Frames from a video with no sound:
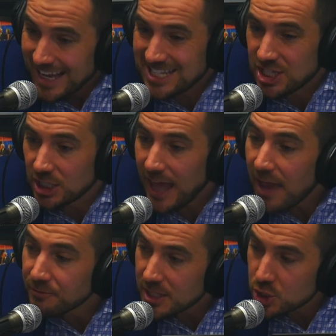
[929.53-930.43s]
is the
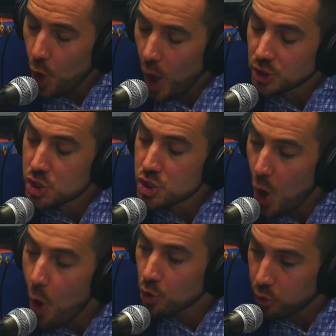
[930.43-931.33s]
left has gone
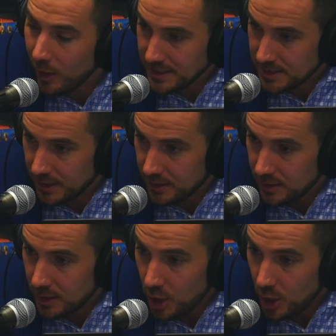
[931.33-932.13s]
so crazy,